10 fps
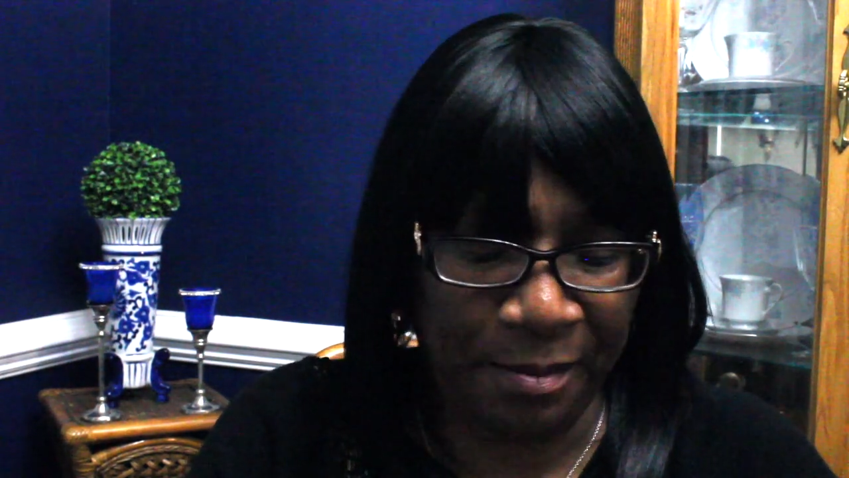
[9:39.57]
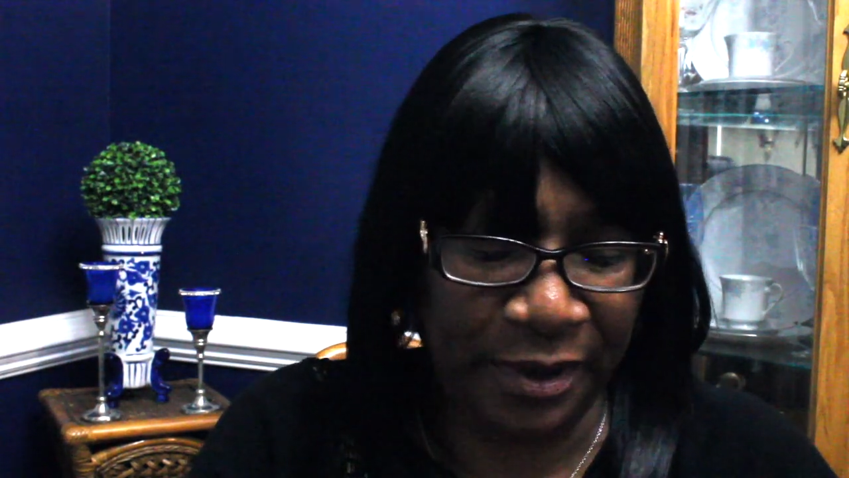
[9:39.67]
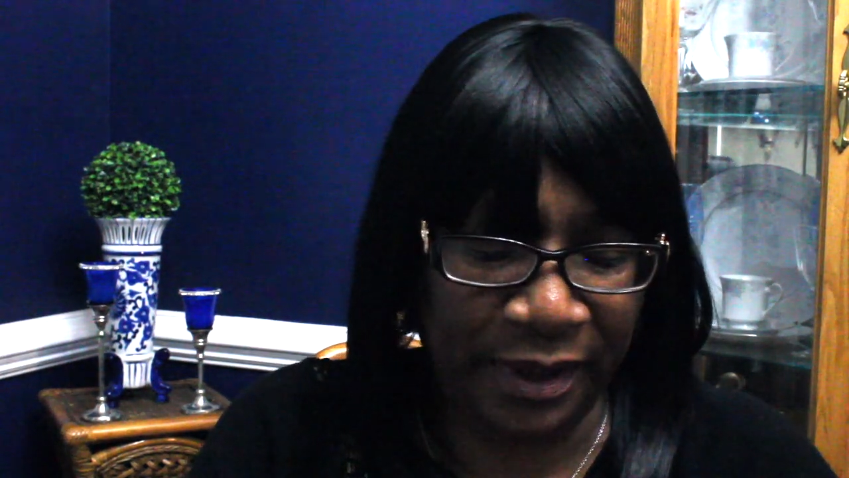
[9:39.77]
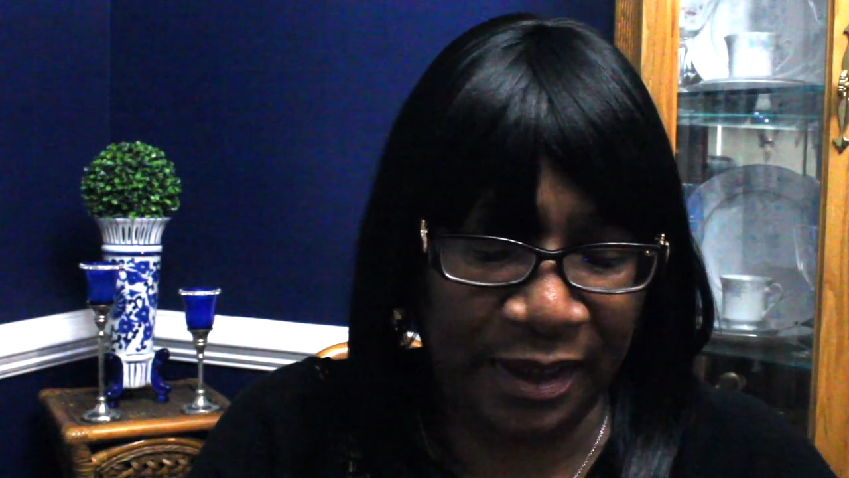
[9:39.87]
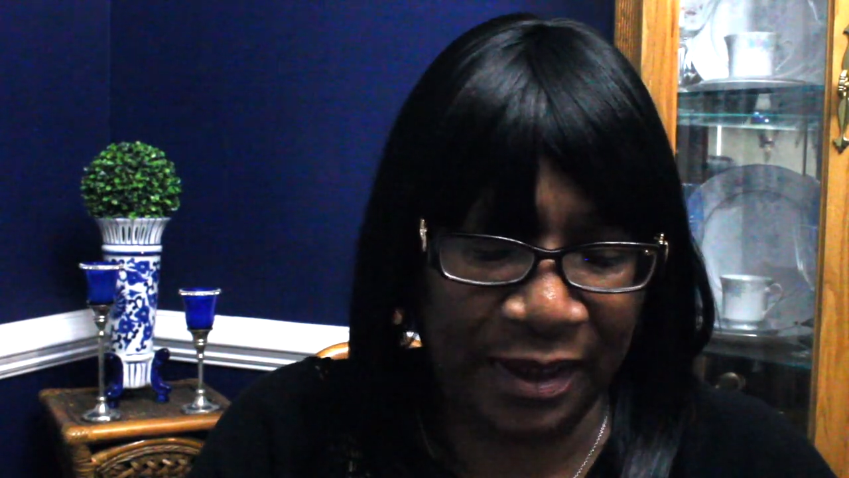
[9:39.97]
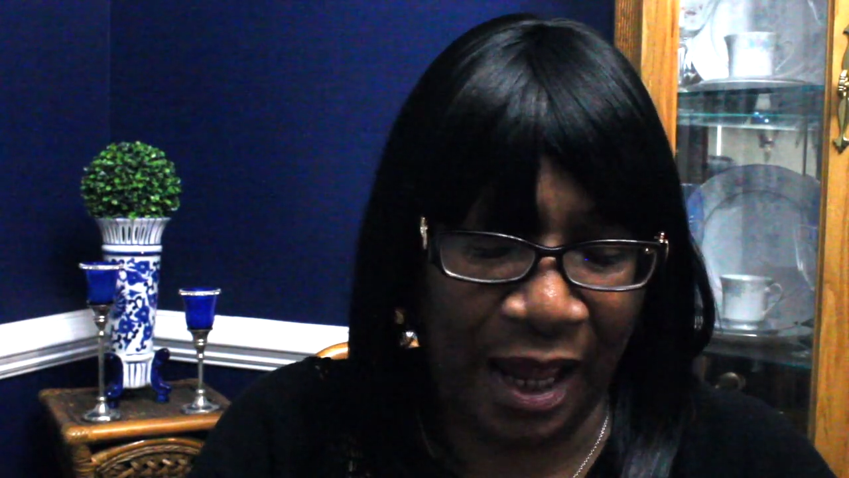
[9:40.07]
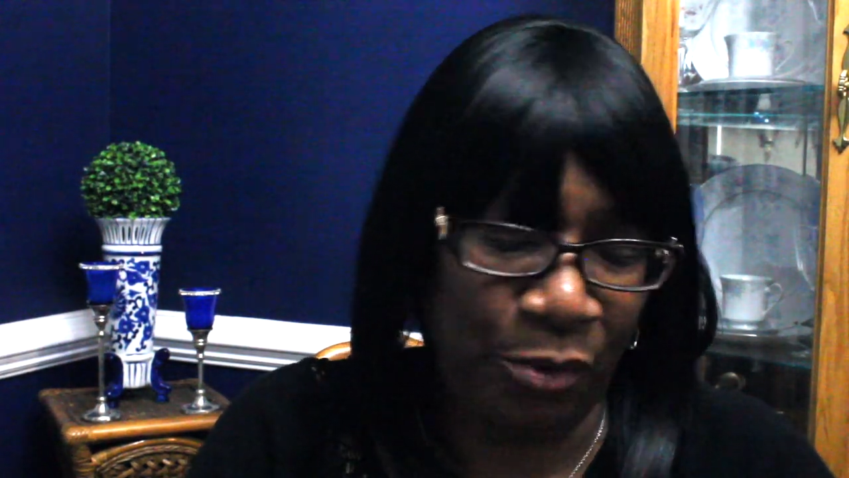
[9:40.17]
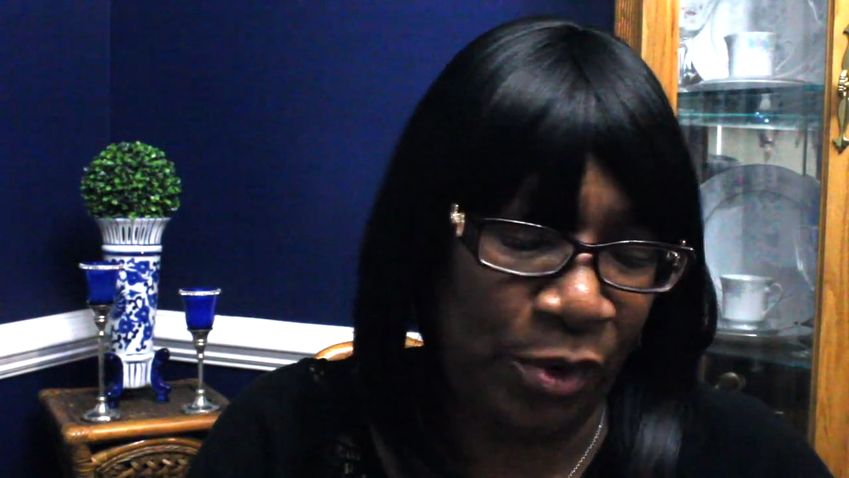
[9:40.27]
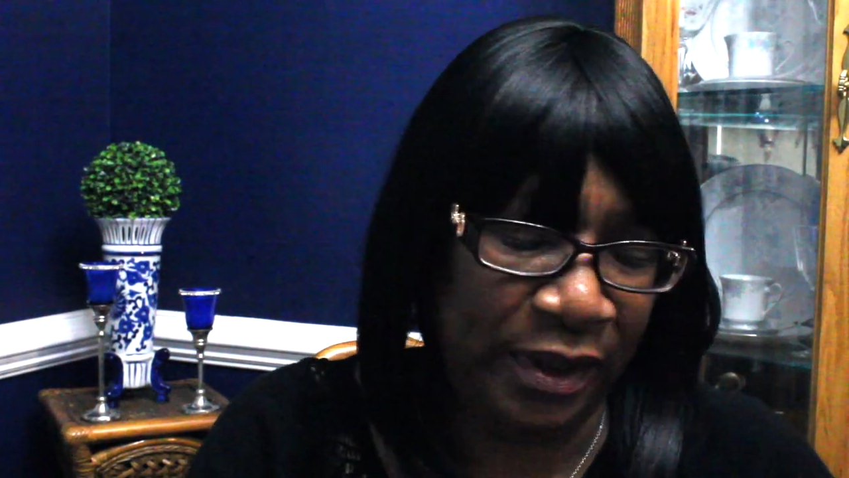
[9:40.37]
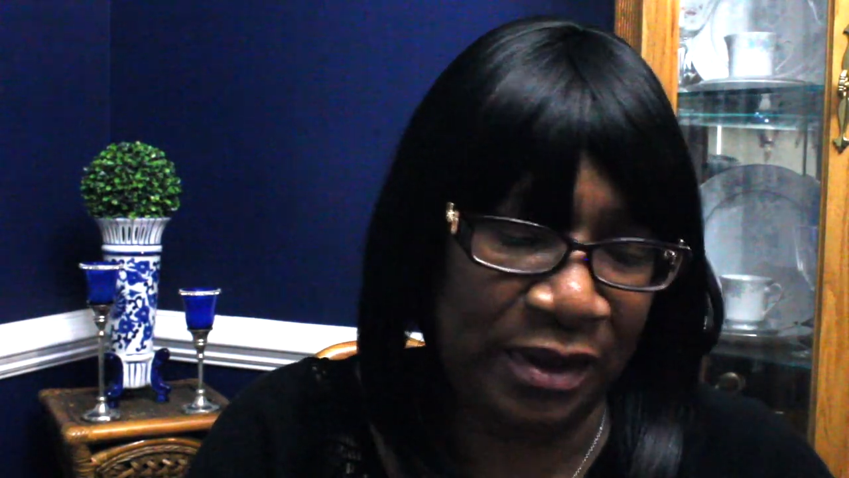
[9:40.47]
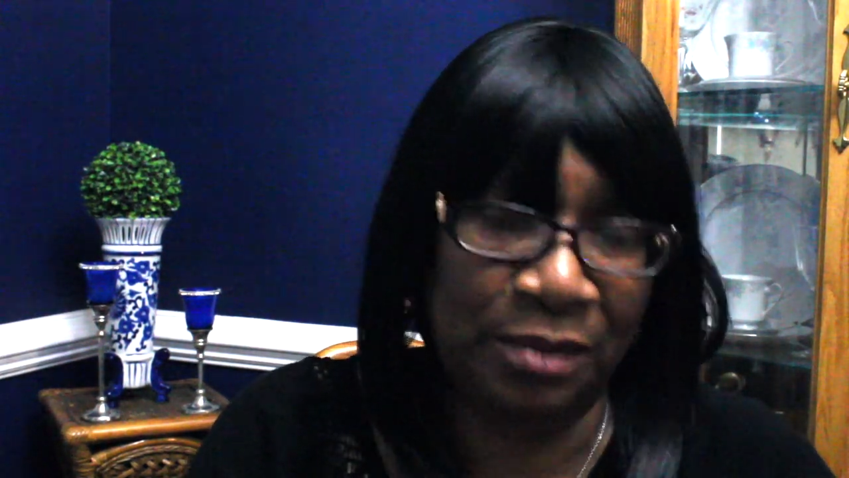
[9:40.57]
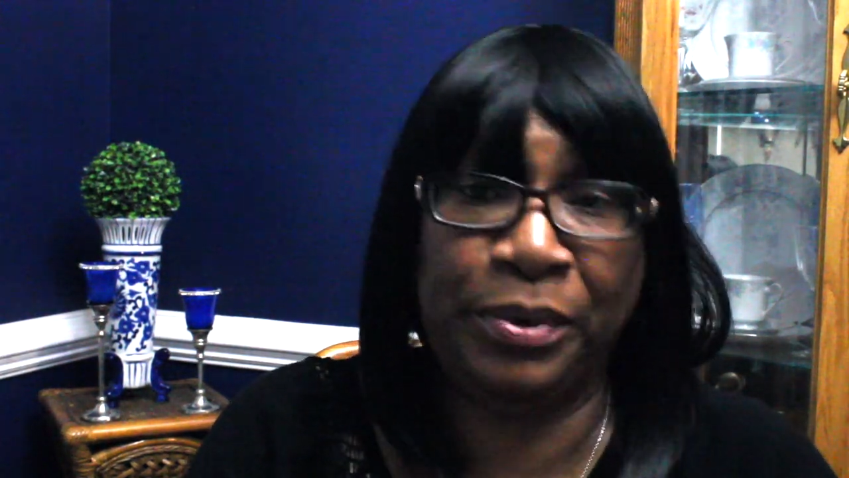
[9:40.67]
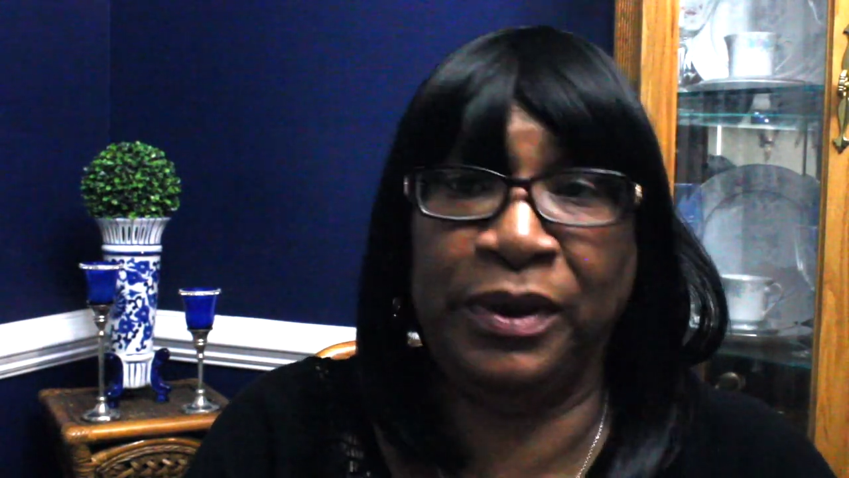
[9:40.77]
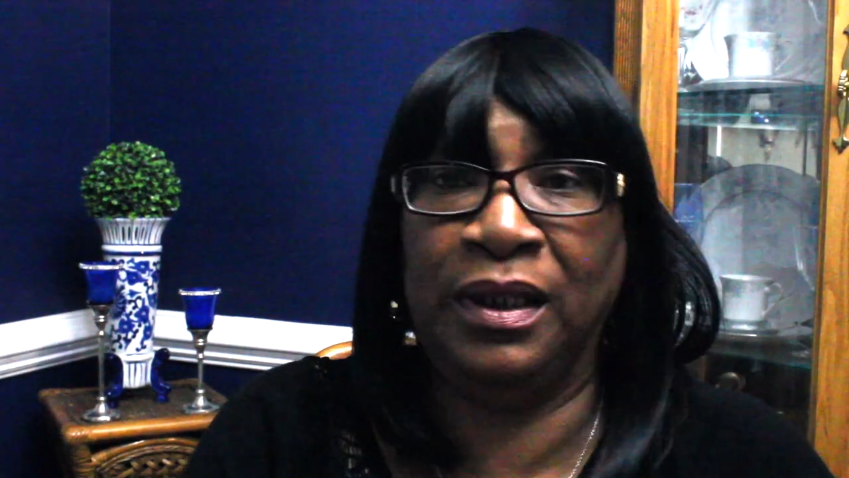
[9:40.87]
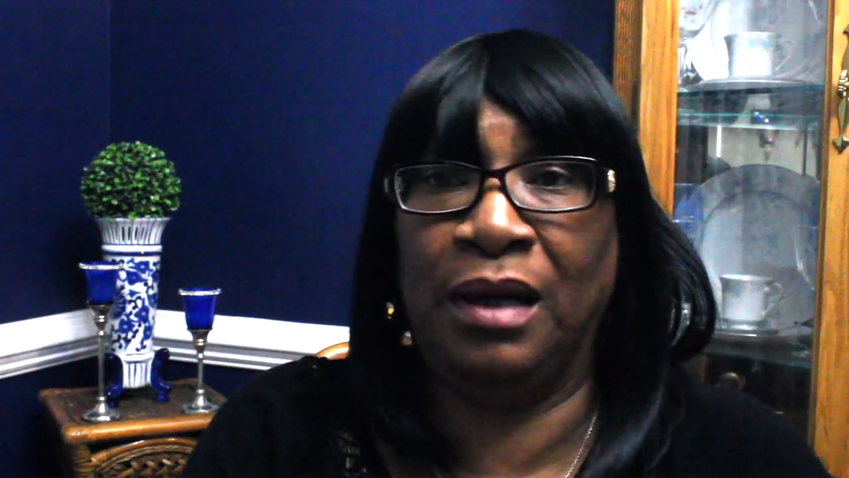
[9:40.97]
going to get, I wanted to
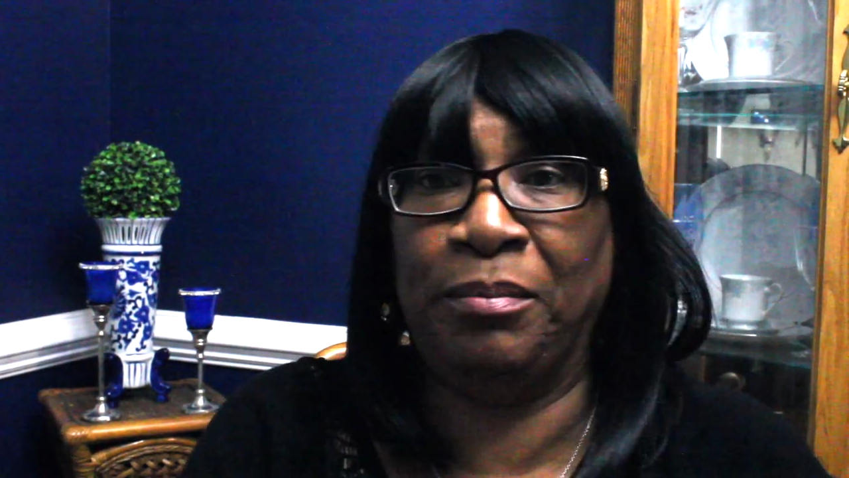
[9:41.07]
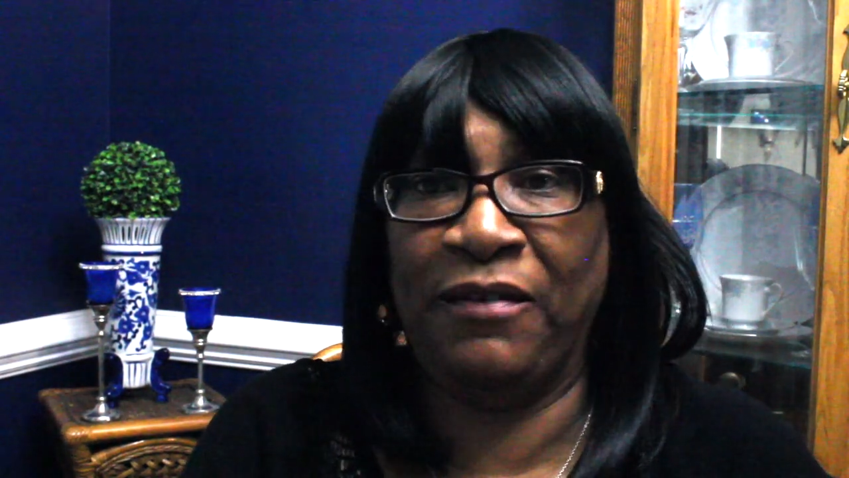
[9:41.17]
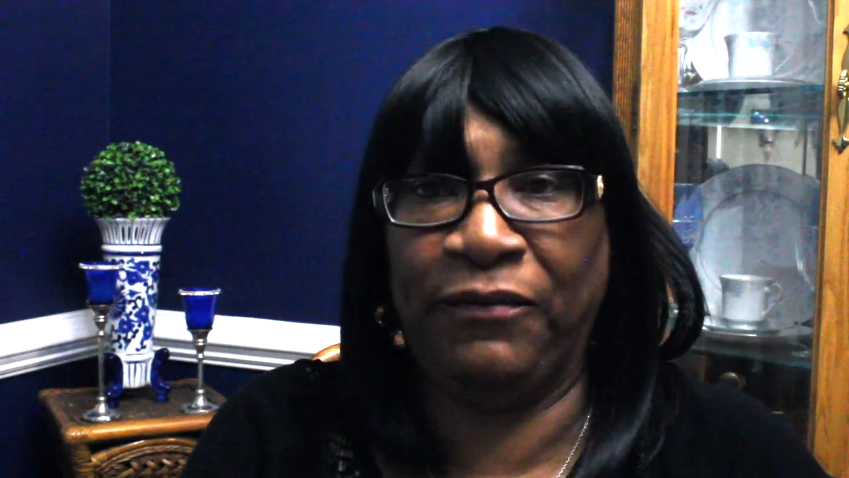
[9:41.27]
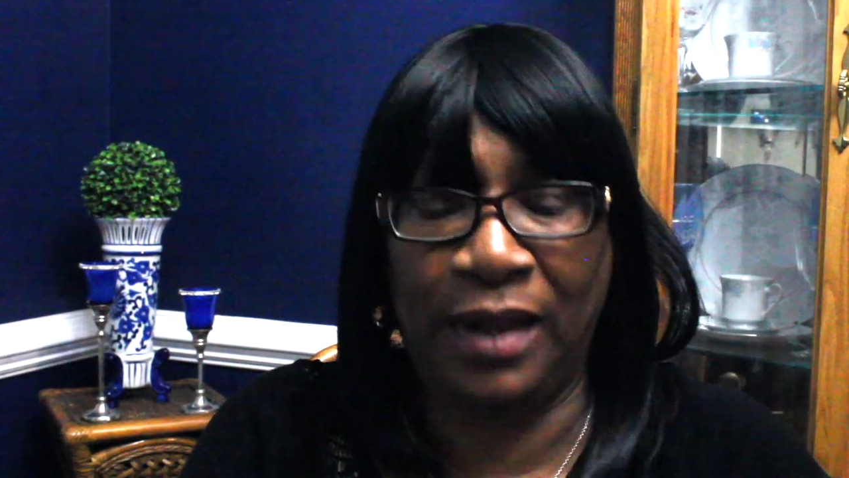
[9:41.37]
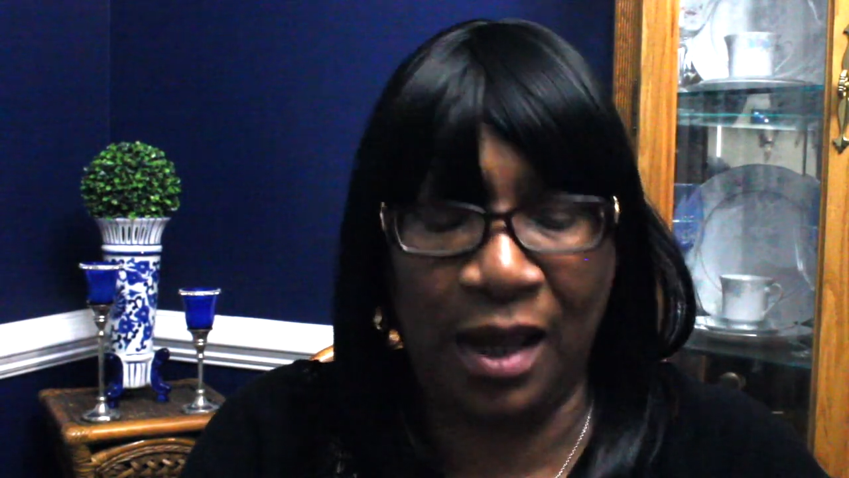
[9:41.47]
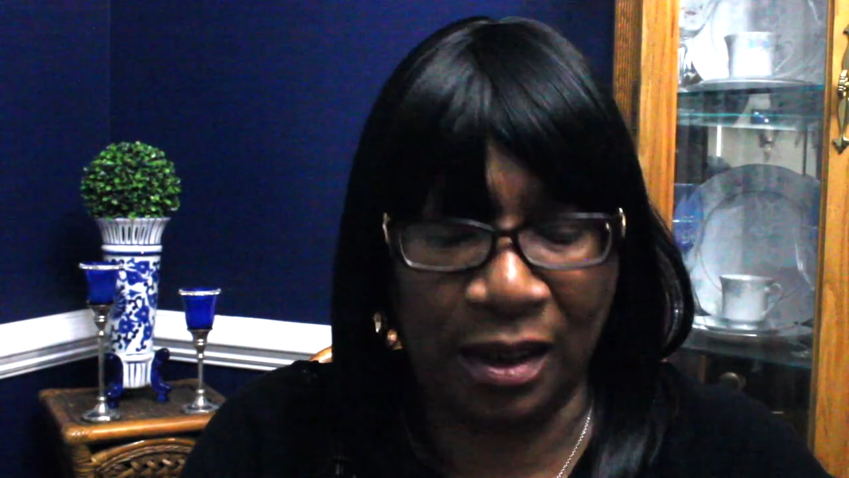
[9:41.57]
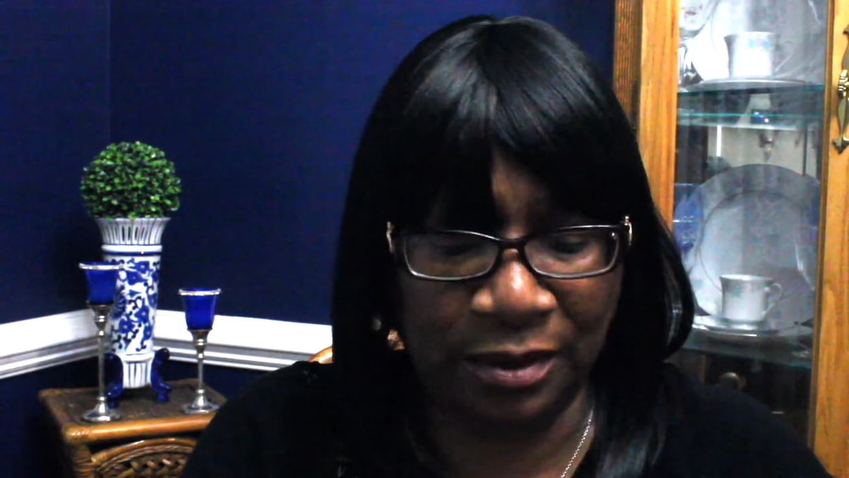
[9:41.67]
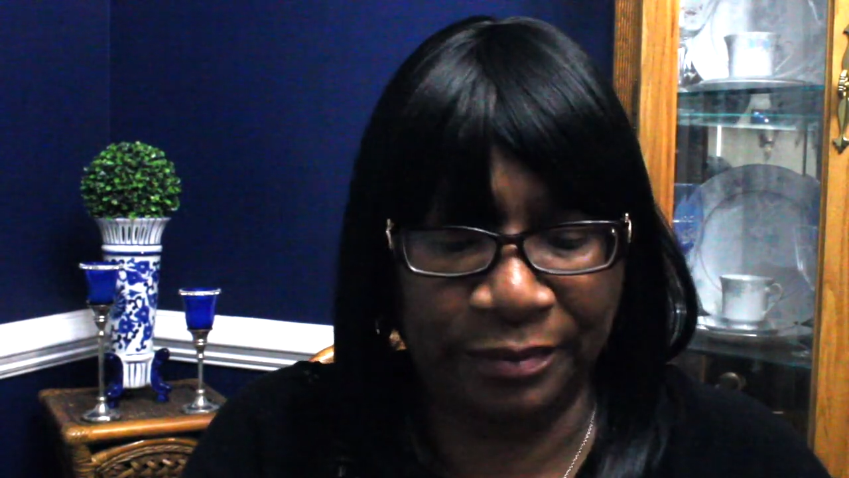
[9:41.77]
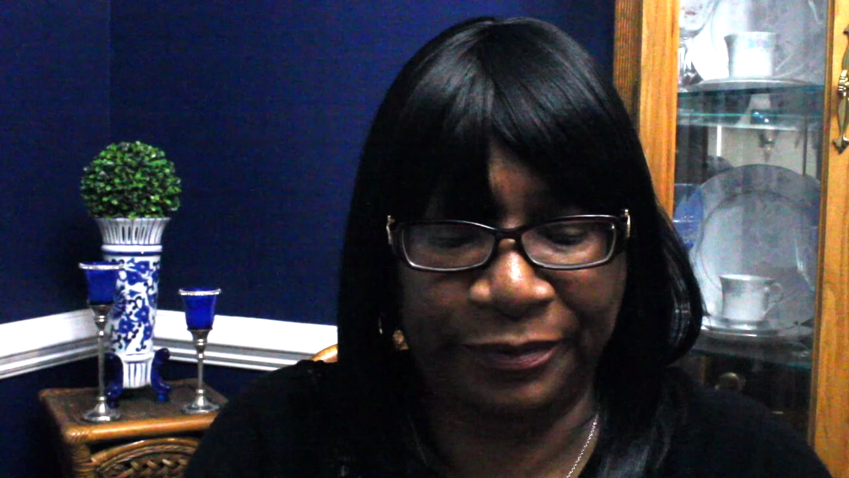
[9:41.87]
put it on my flock